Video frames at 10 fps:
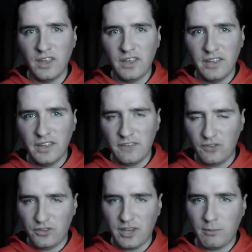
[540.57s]
If you
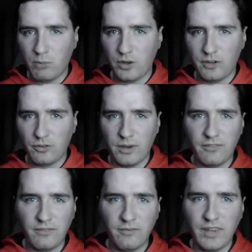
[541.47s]
take points away
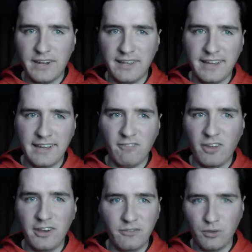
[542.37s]
from Denny
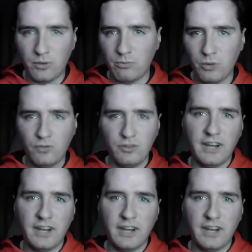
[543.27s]
Hamlin. If you remove Denny